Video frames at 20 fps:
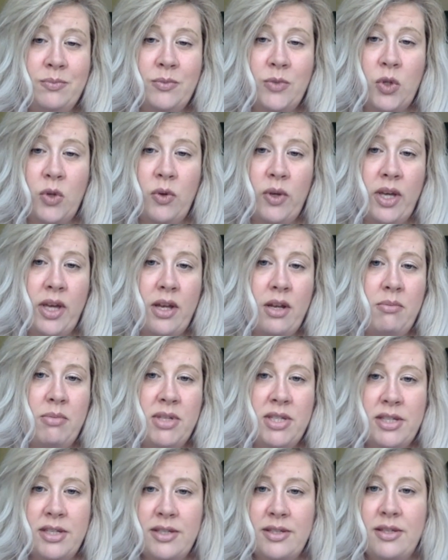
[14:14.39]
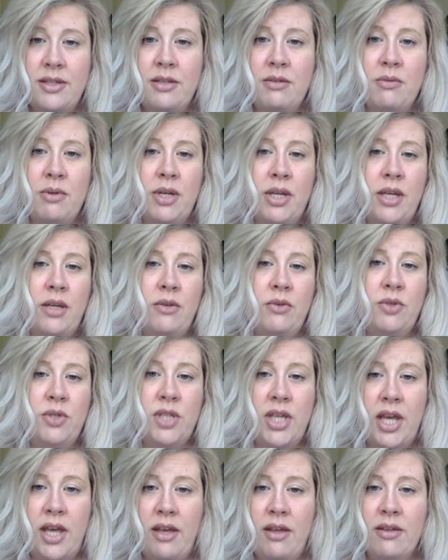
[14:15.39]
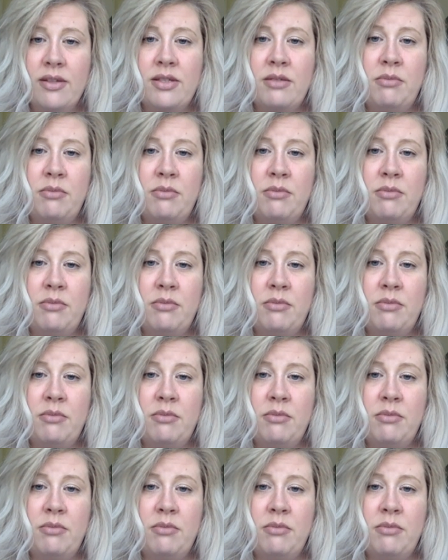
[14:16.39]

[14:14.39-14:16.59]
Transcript: going out of business and they're running huge sales,